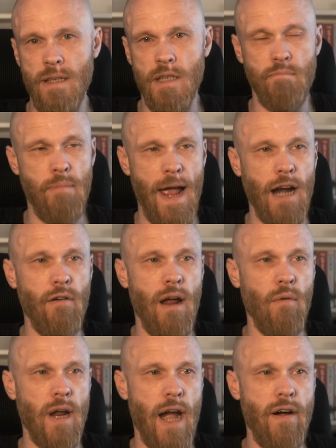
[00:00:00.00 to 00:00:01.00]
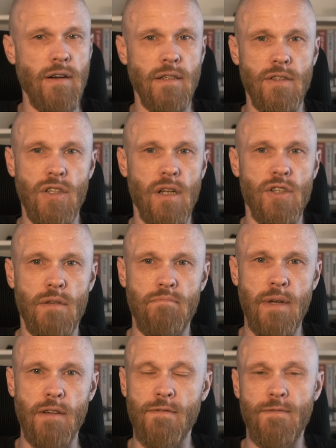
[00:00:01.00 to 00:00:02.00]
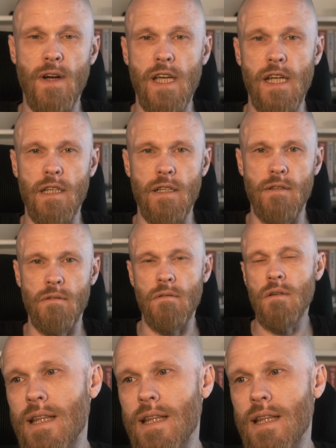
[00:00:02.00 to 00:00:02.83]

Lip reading: this background character such a big fucking deal?